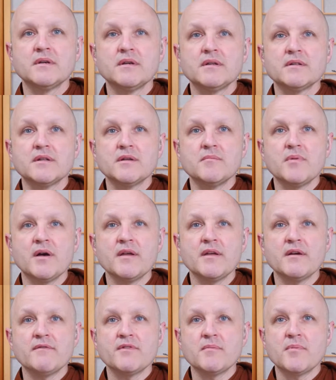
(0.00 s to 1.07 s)
Then
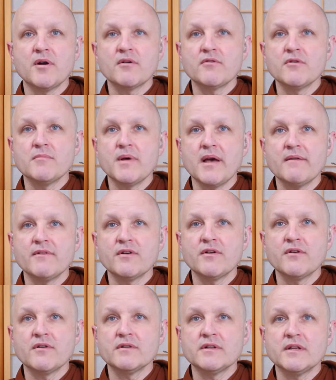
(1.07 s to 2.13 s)
Bāhiya of the bark room, having
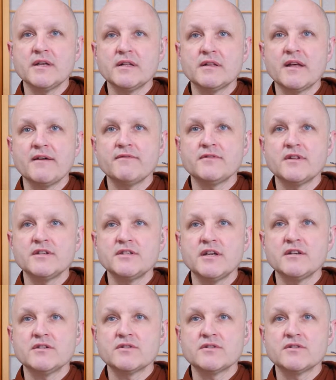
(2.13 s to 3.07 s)
hurriedly left the Jeta's